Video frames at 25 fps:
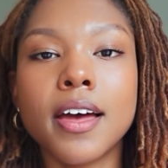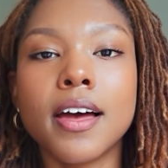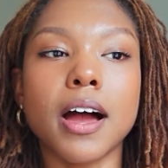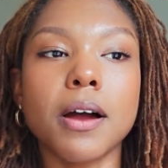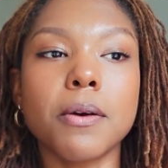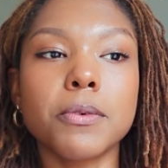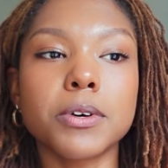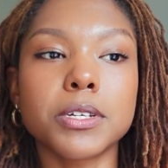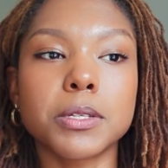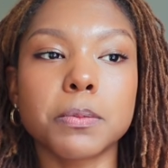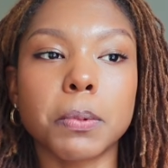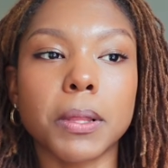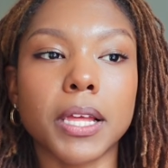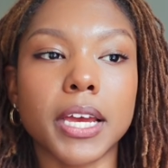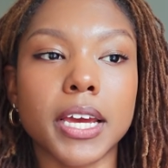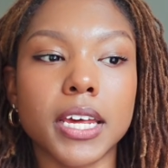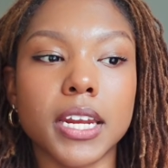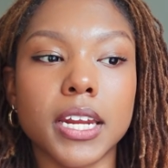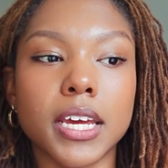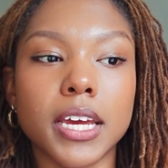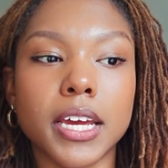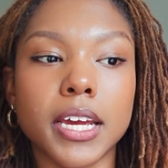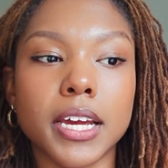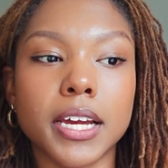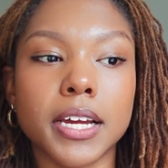I was
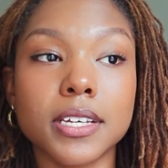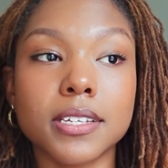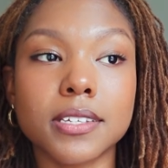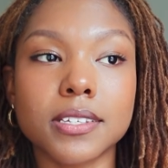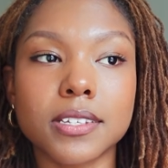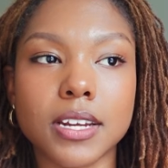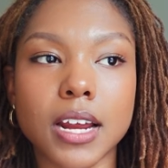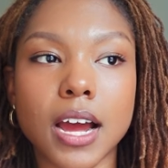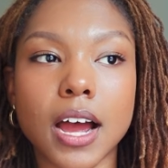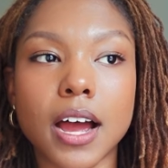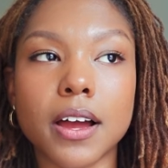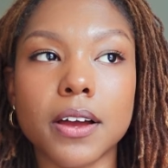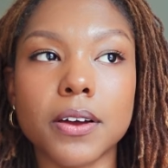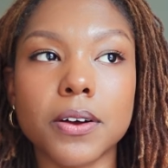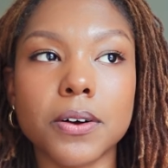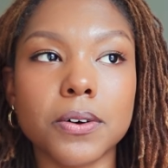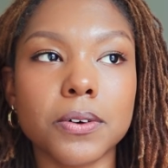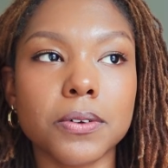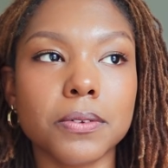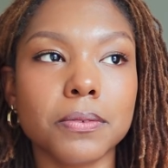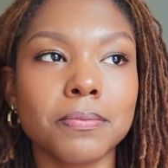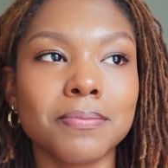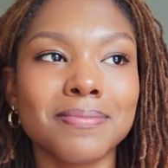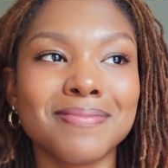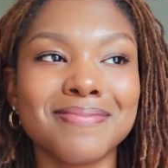planning this
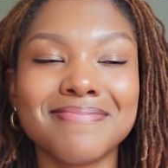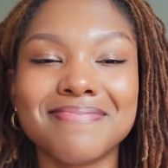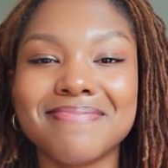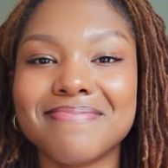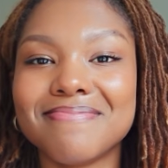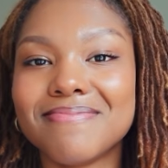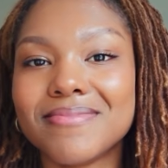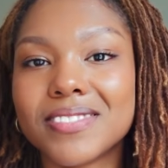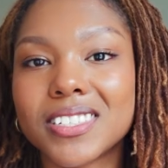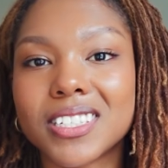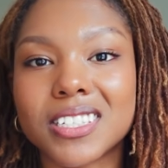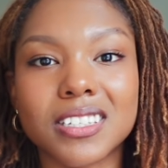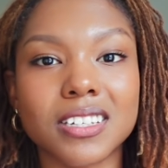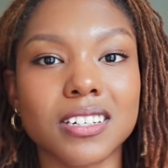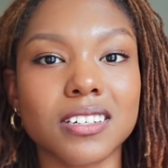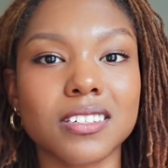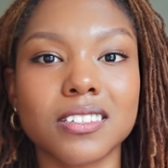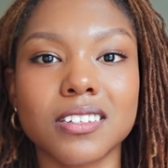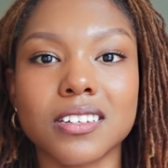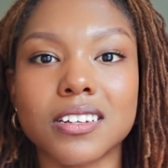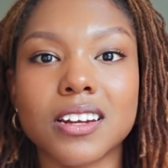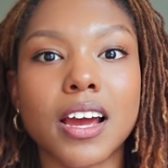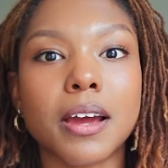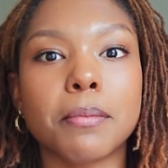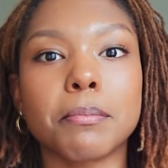style 6
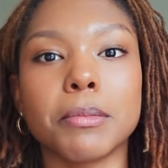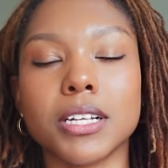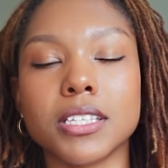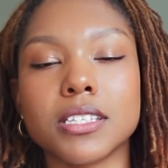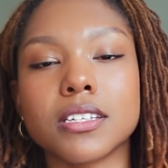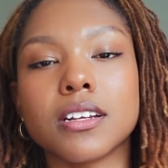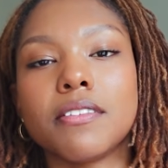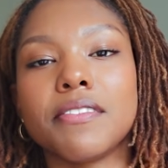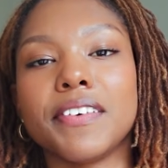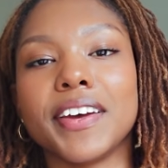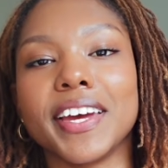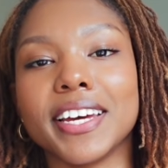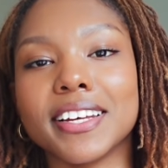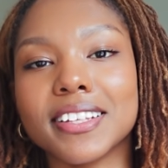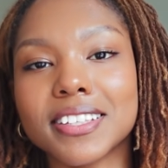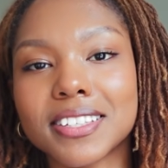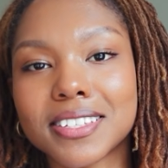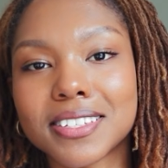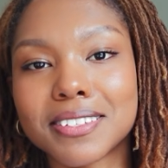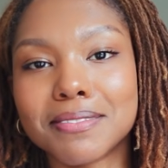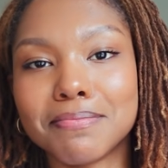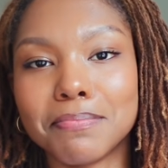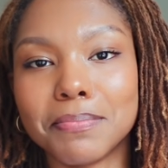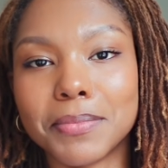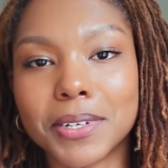to 9 months in
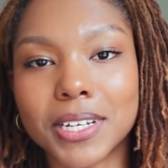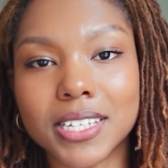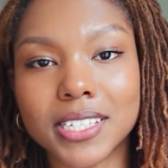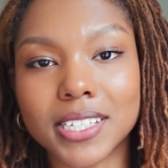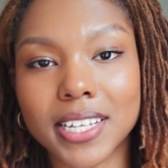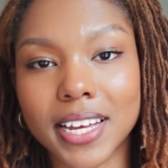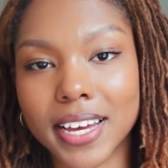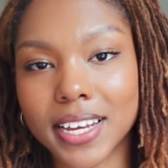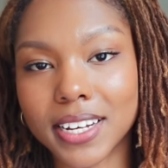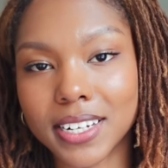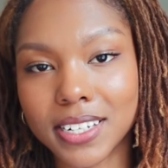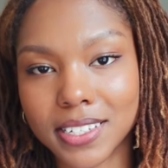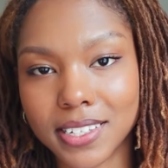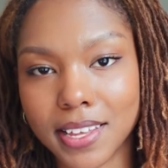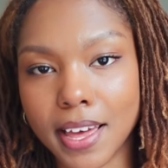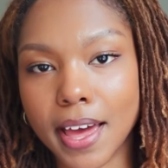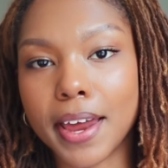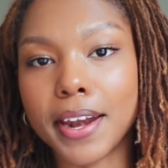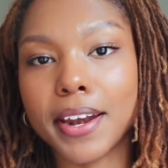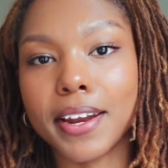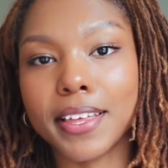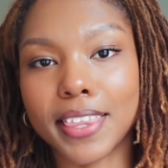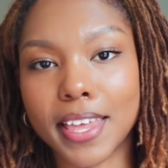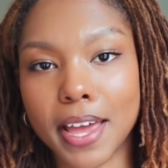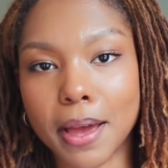advance, because I had
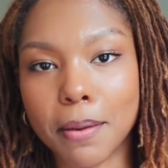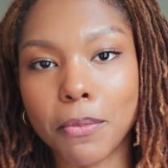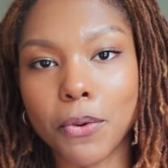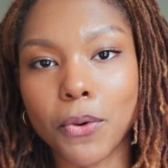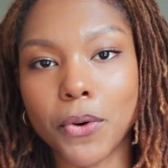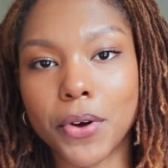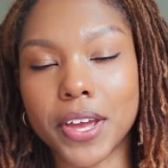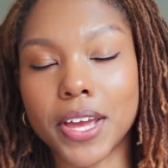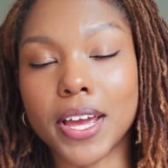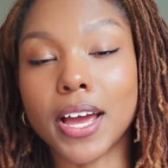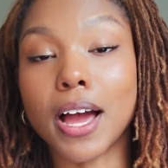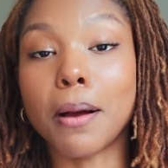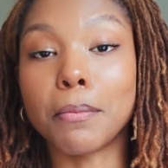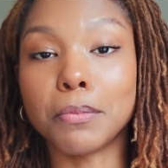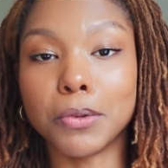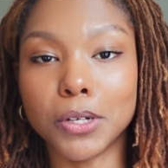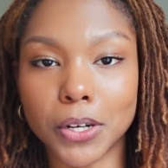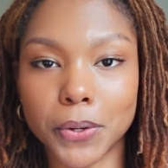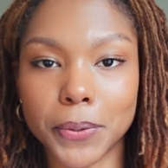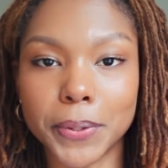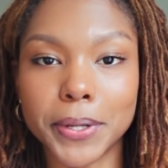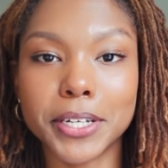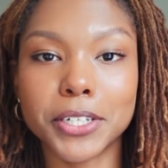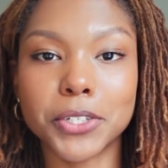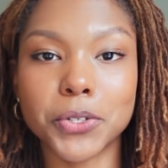decided at that point I'm
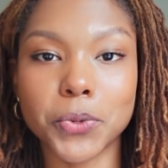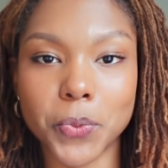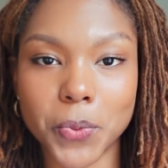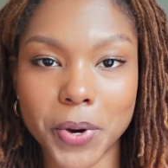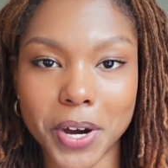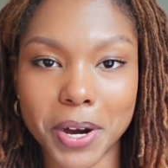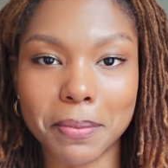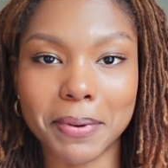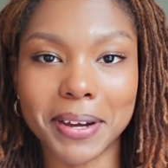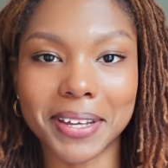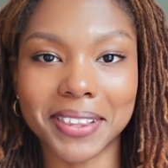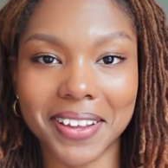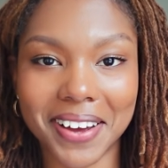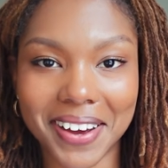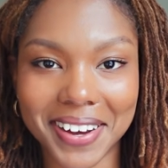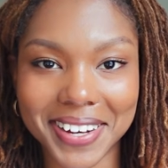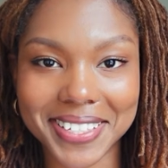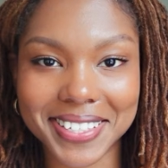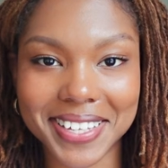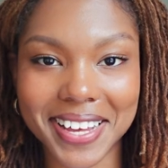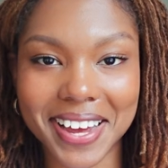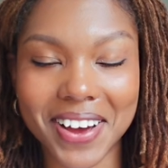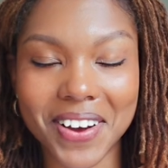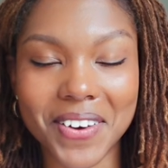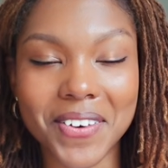going to wear my
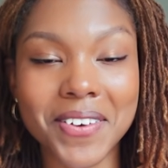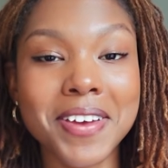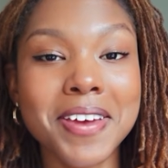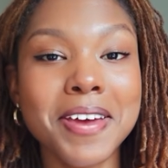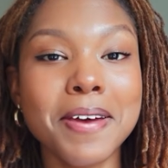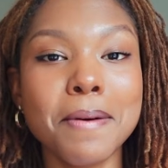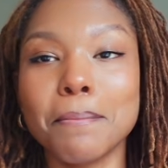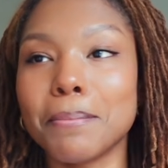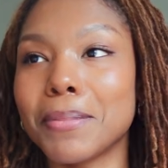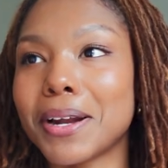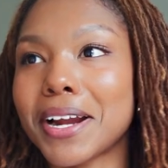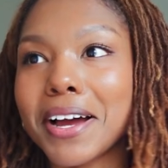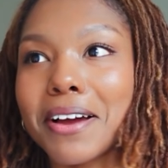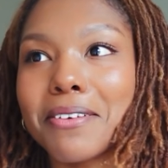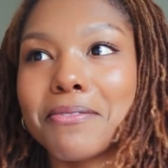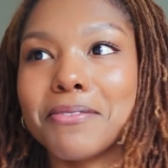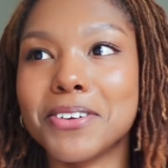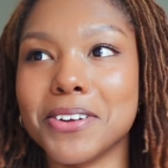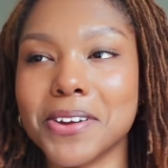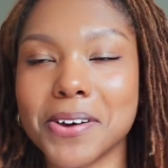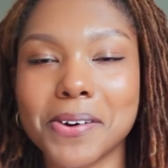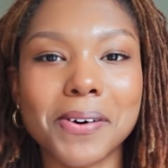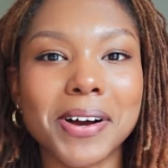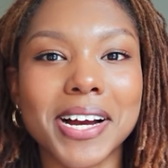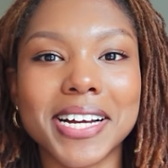locks out, but I have
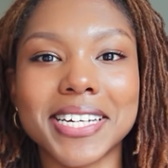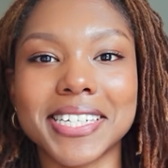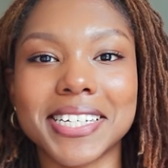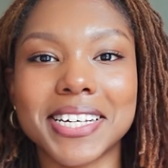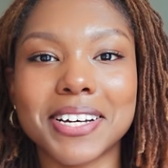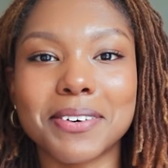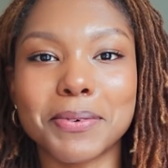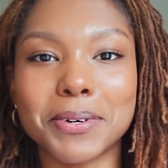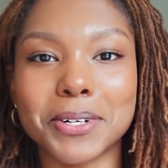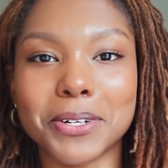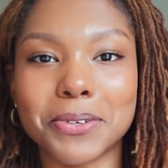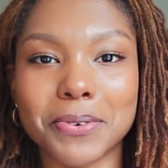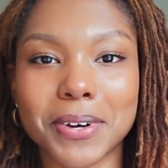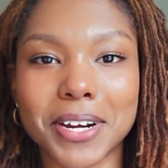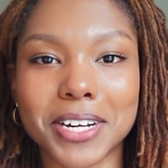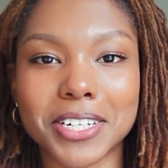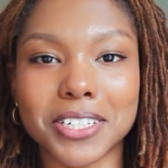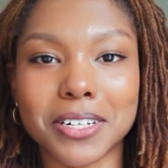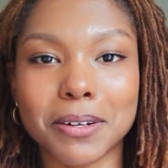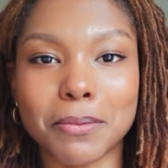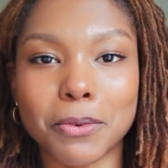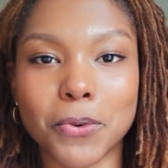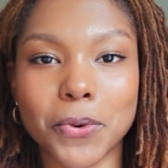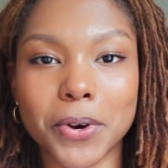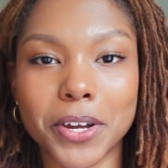no idea what
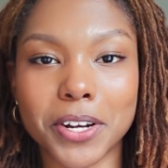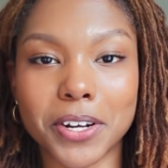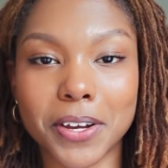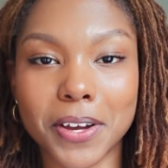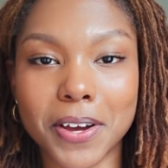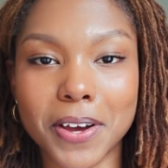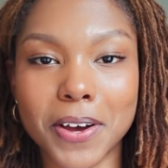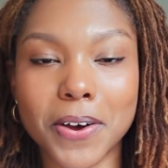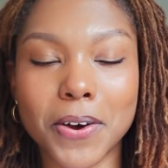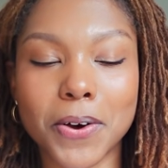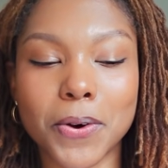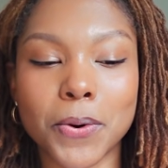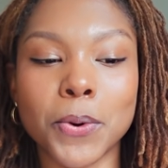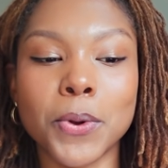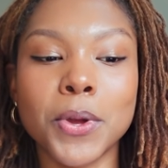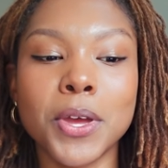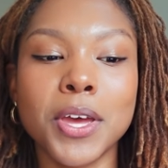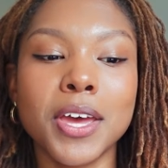direction I'm going to go,